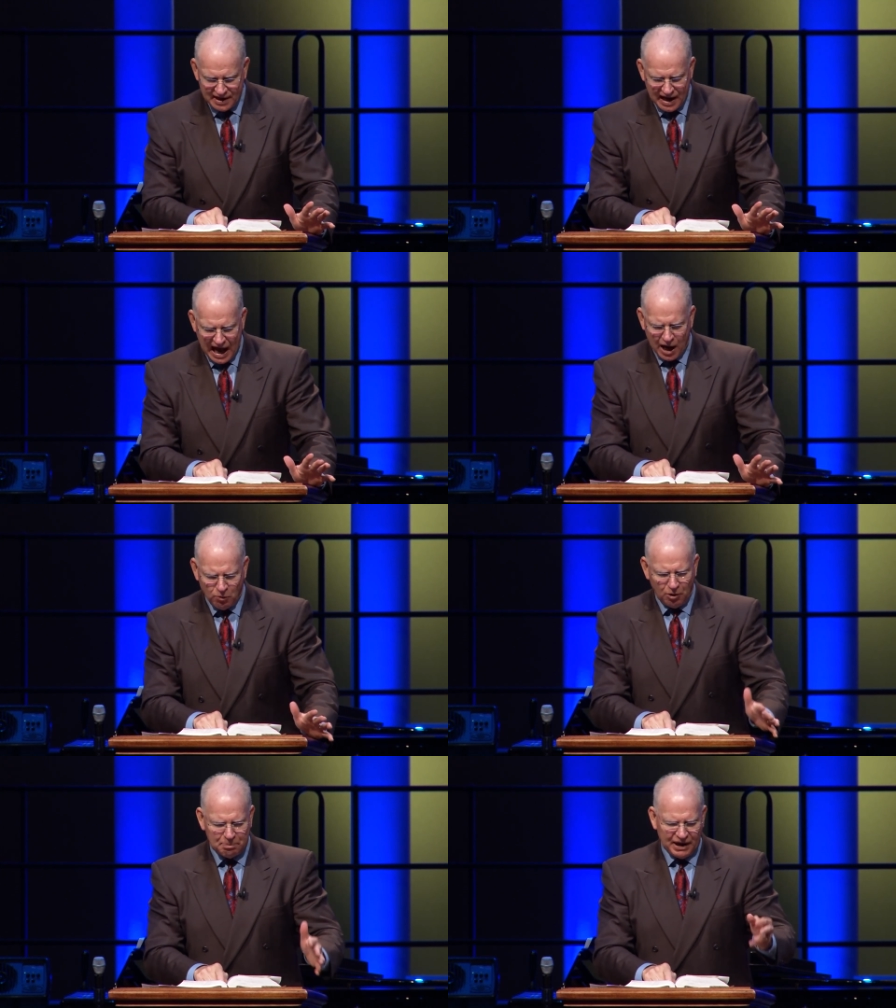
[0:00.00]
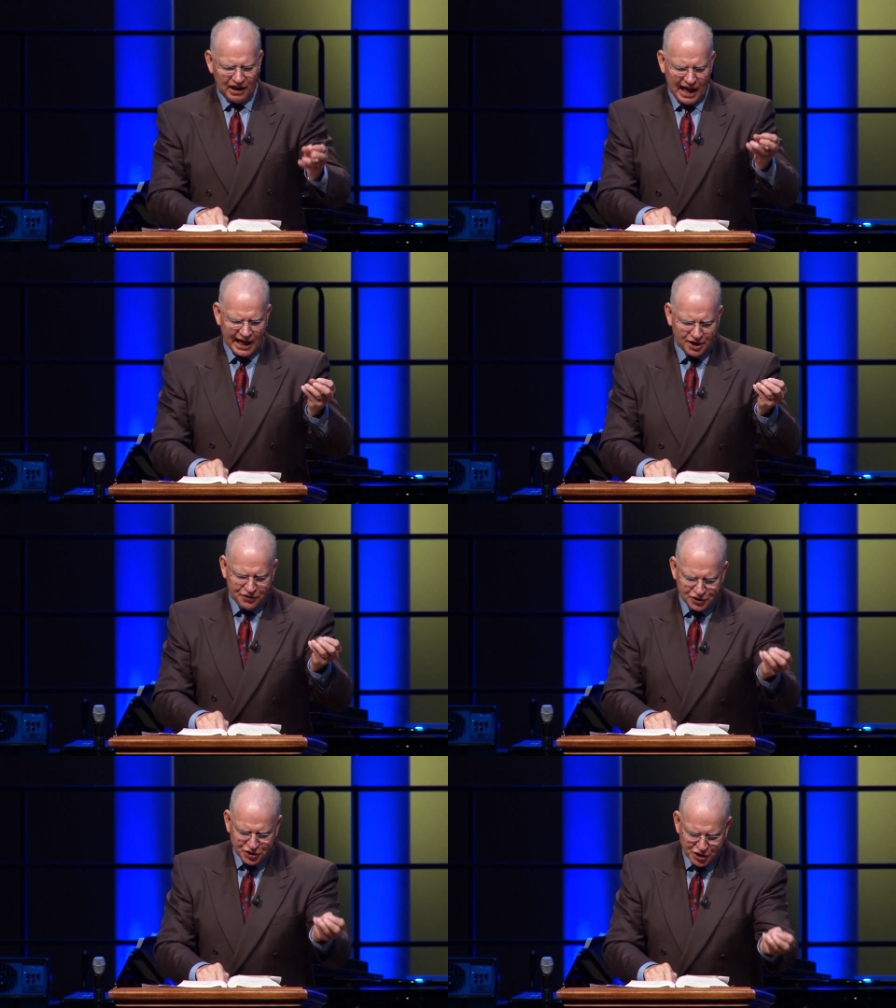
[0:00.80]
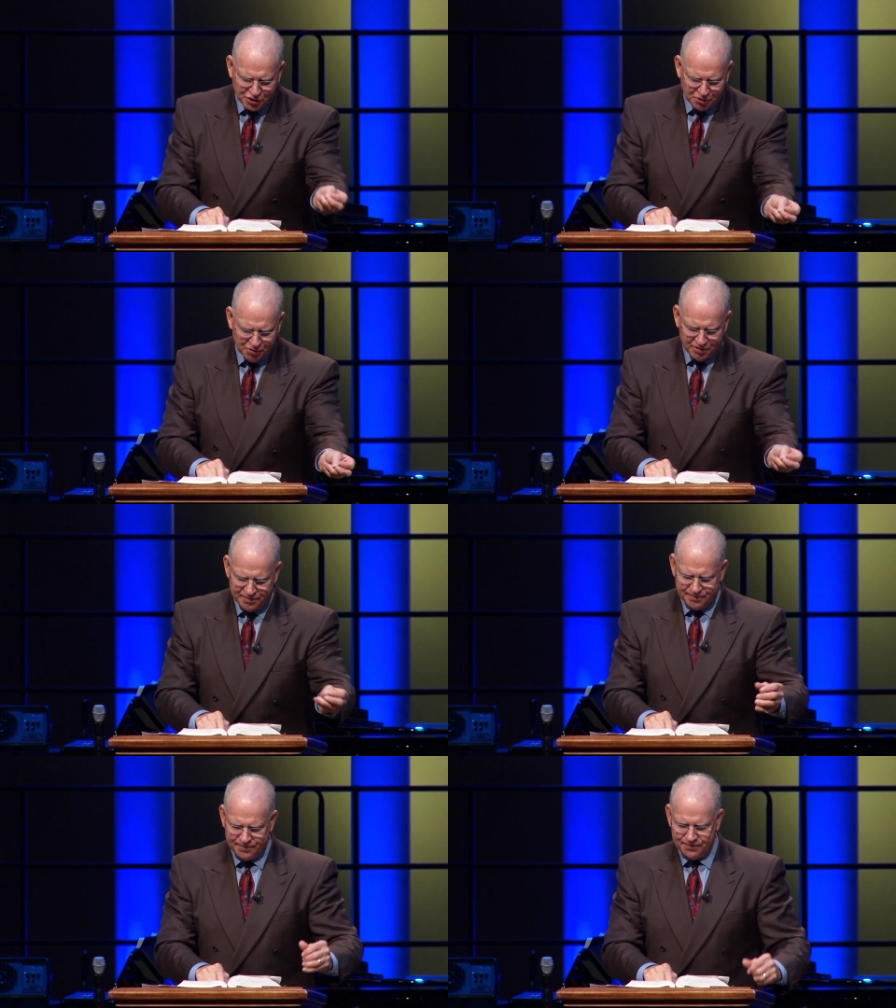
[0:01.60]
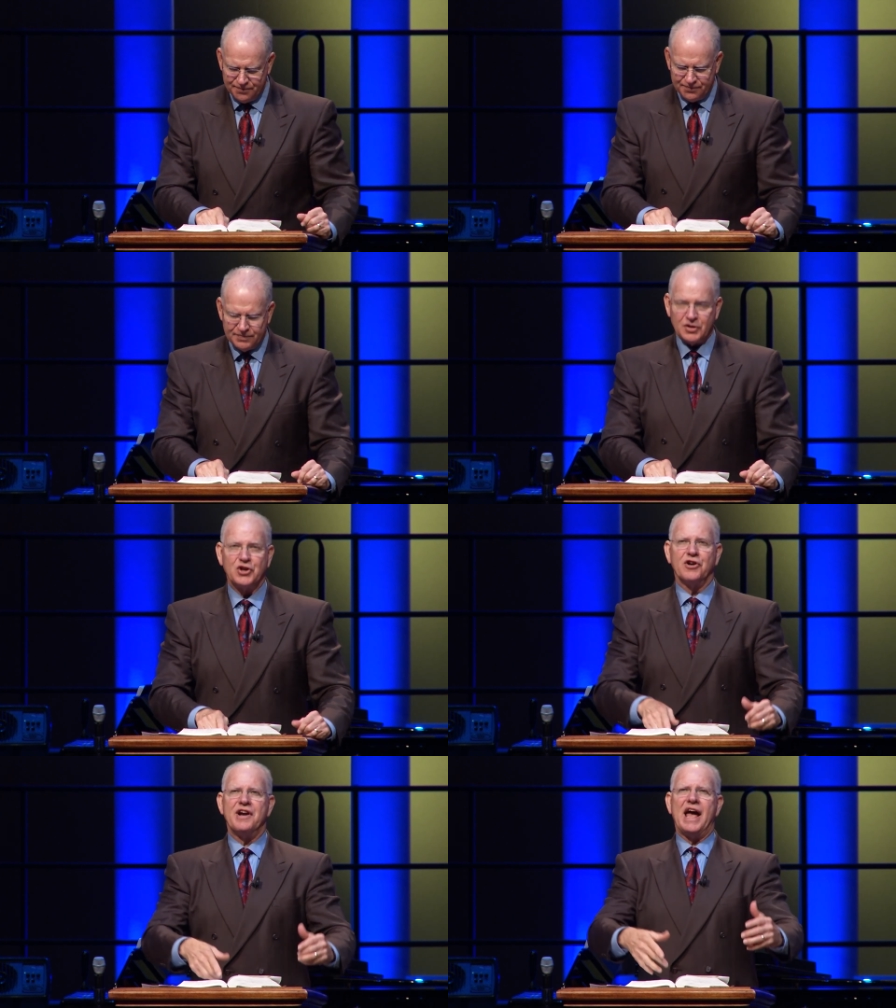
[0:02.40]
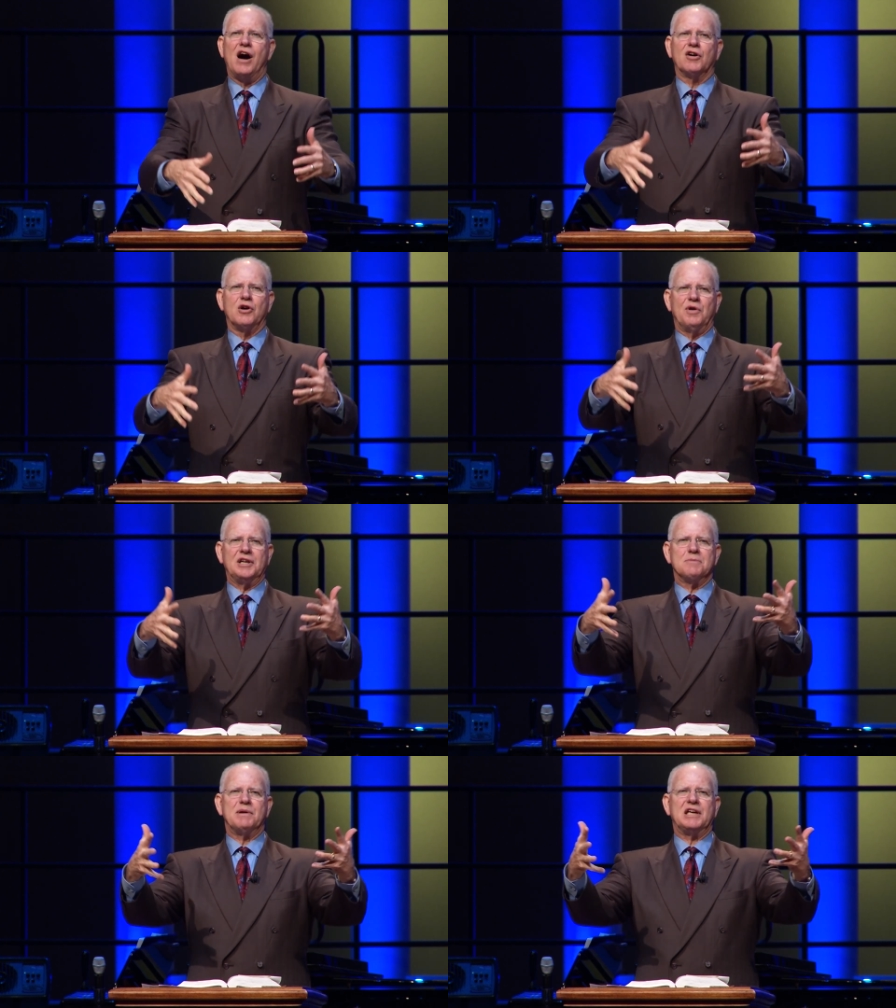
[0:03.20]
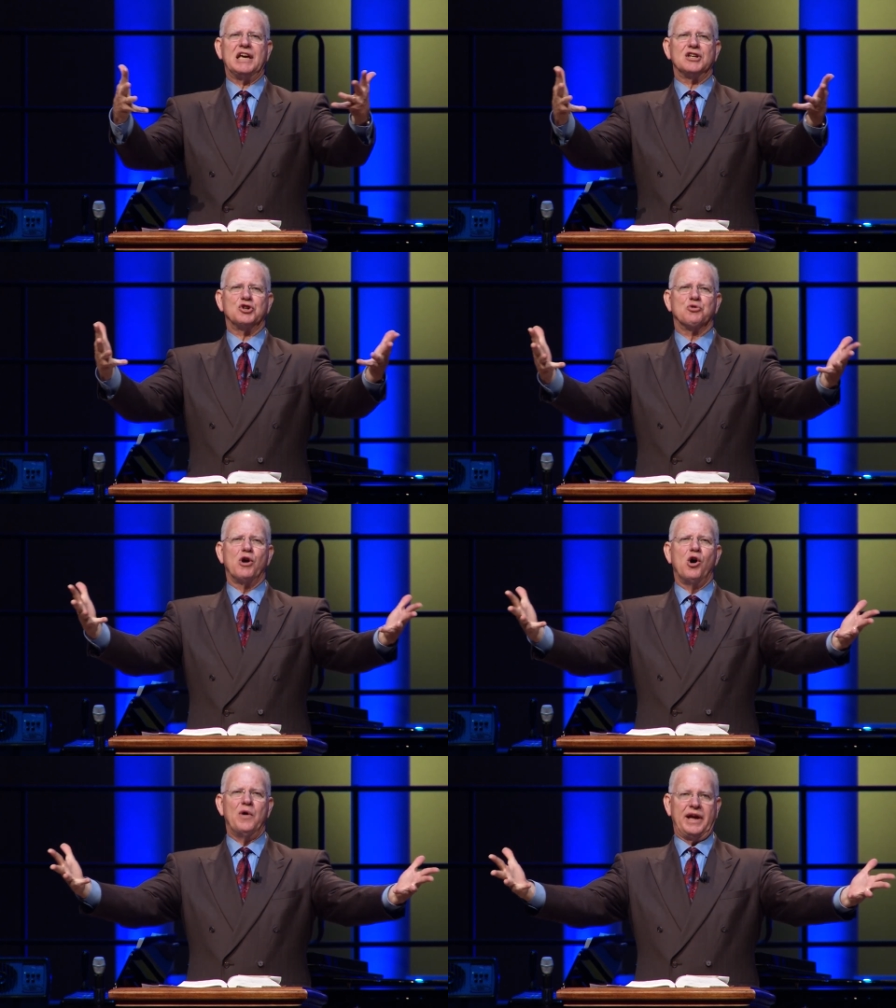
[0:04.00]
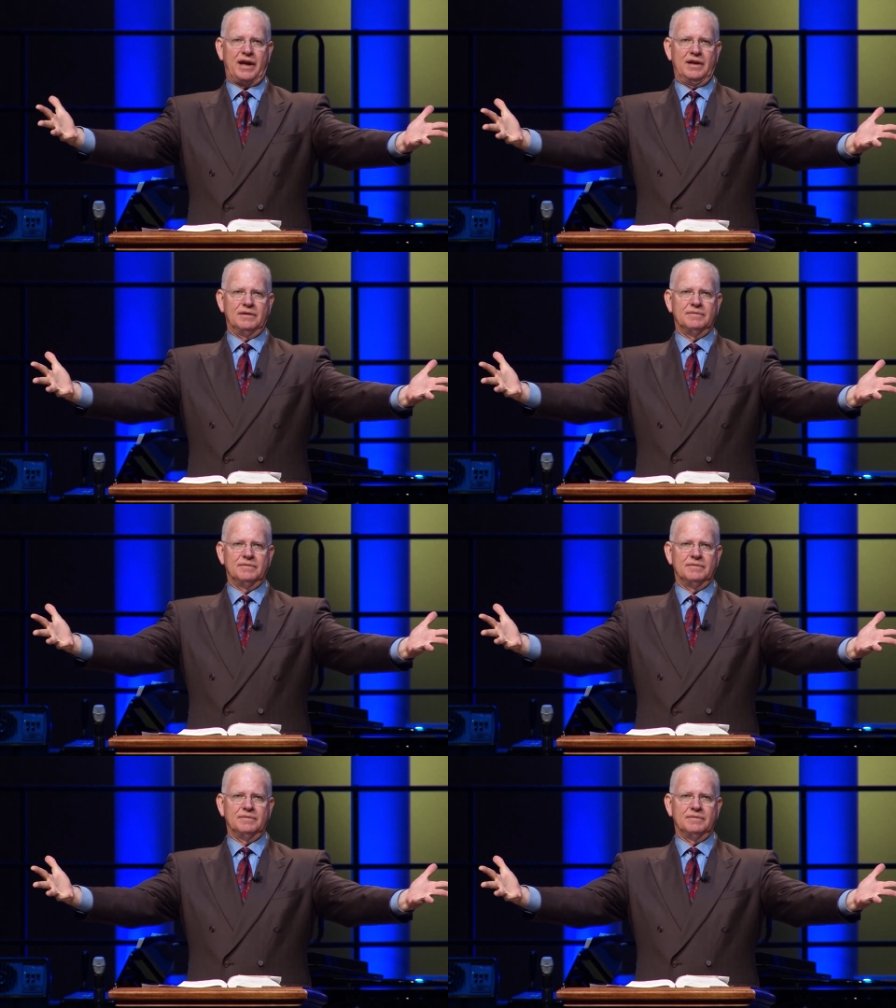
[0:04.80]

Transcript: I will be like the dew you're now going to begin growing.